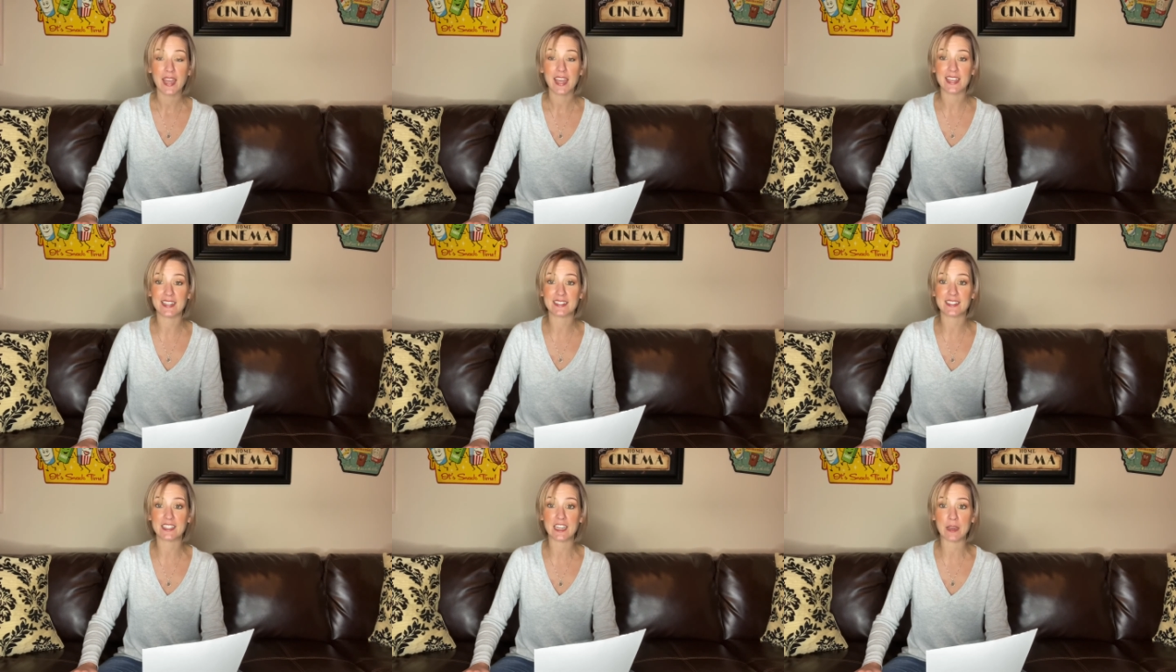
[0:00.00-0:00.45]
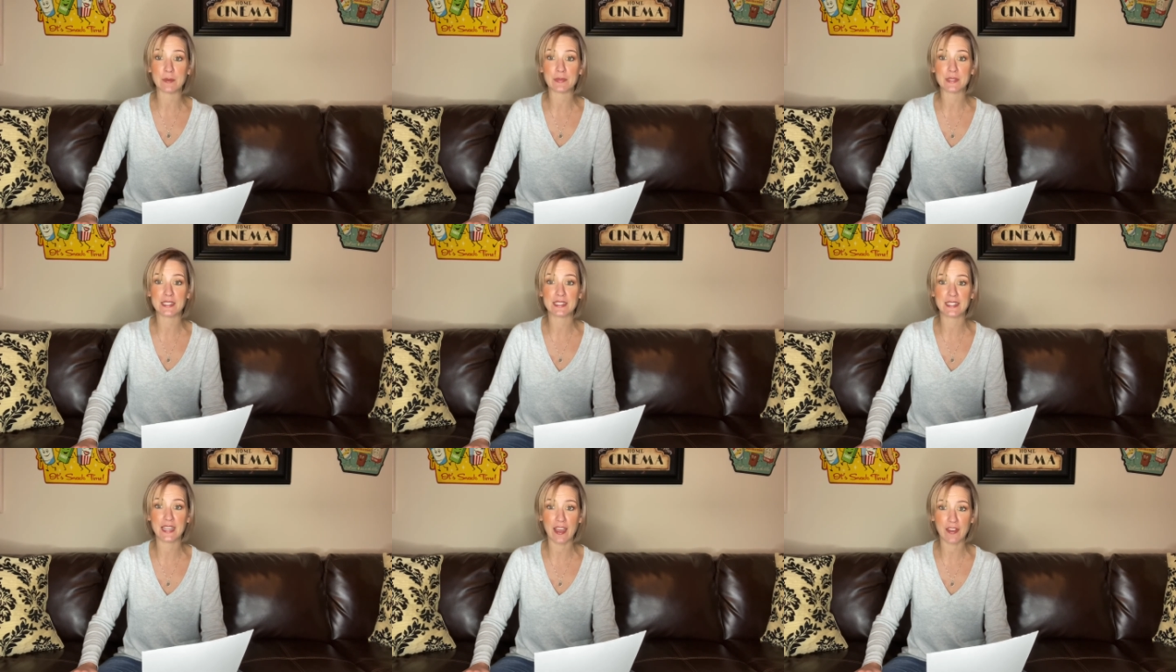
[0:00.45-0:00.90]
In step
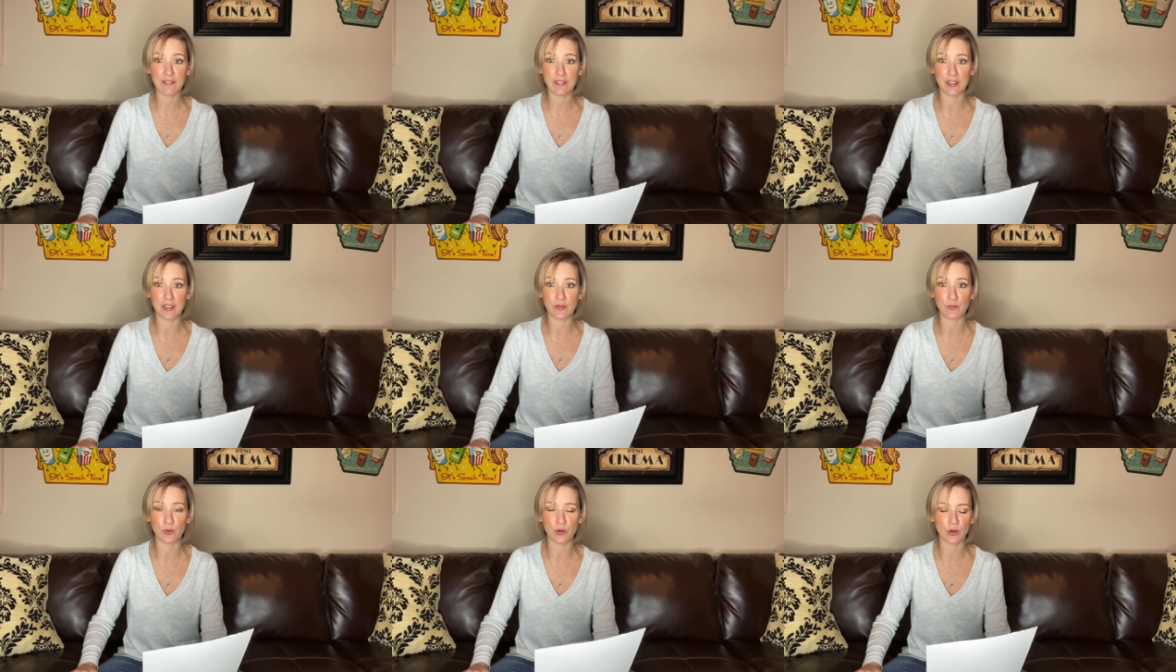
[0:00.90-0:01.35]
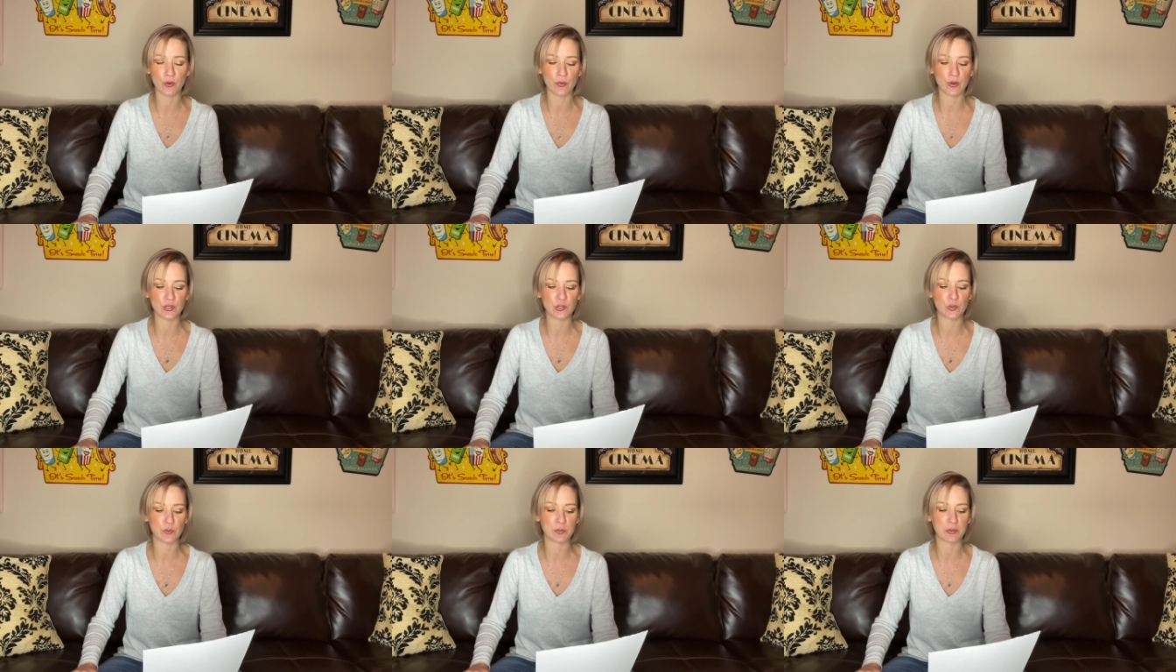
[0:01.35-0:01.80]
seven, we're
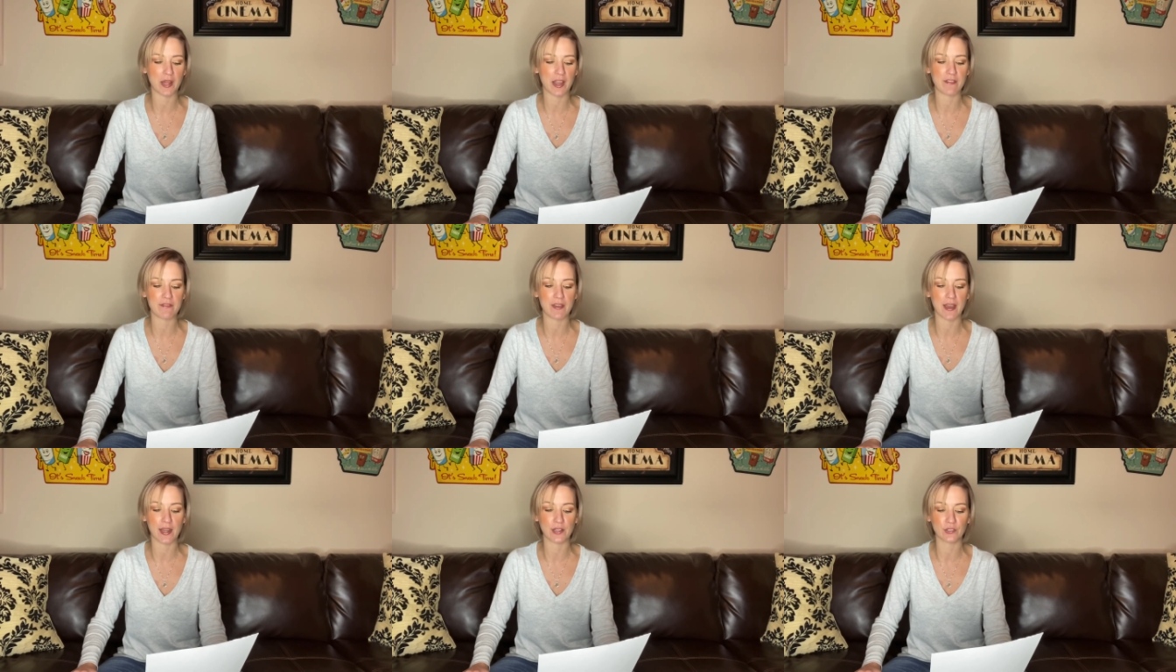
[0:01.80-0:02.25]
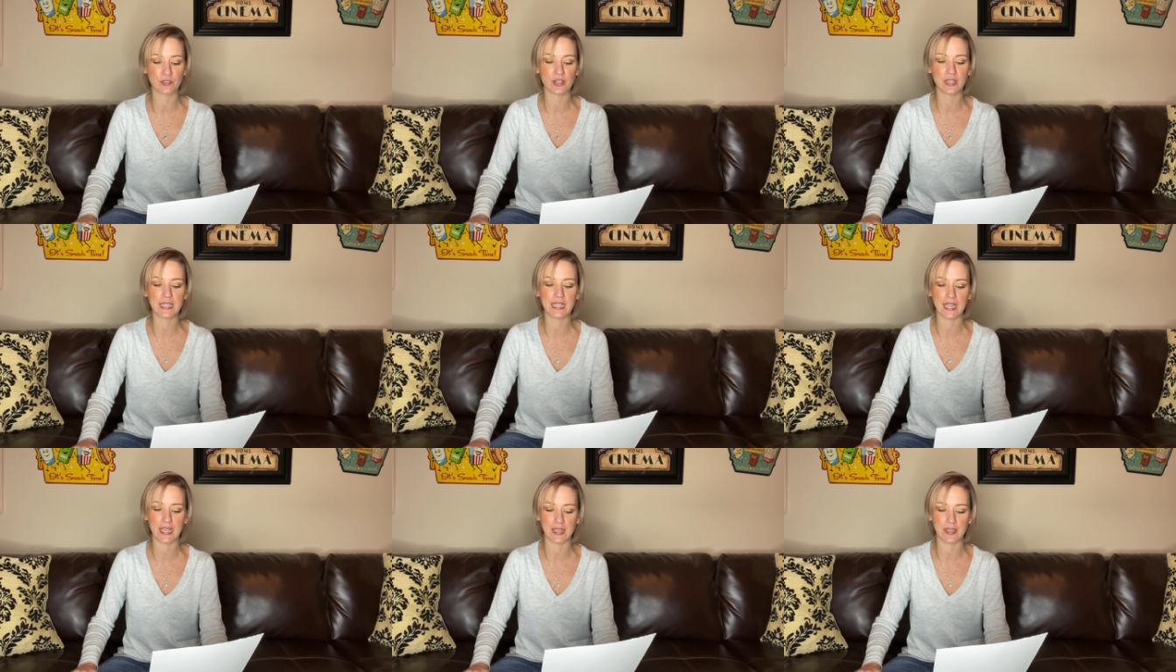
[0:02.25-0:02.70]
going to apply valor
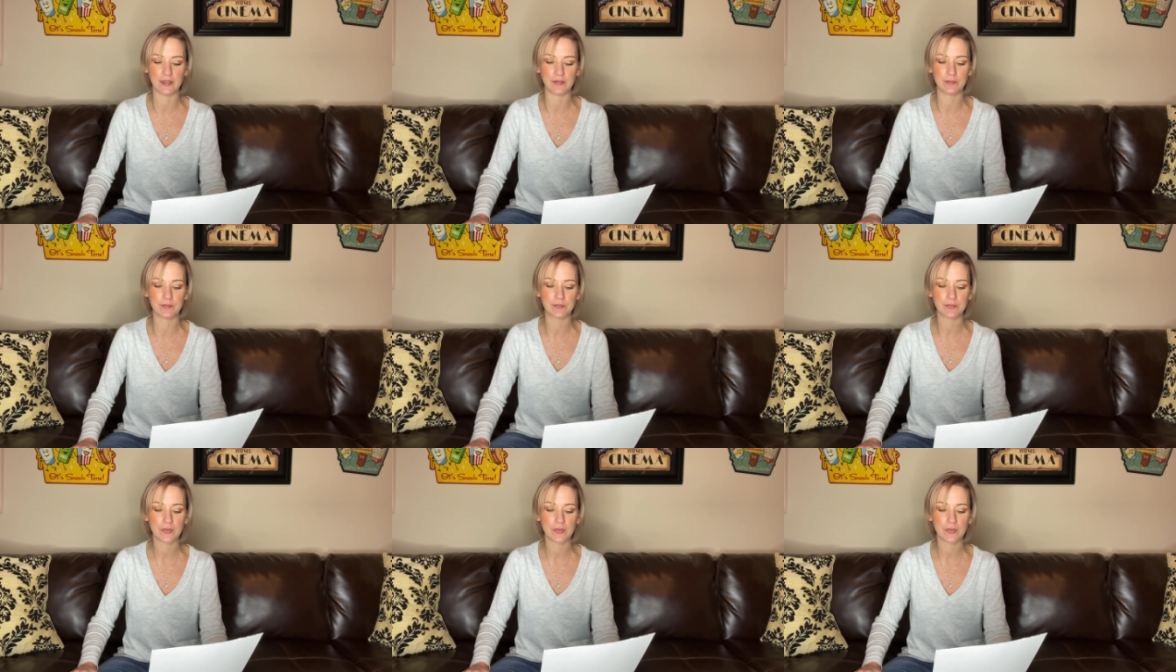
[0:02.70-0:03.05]
again,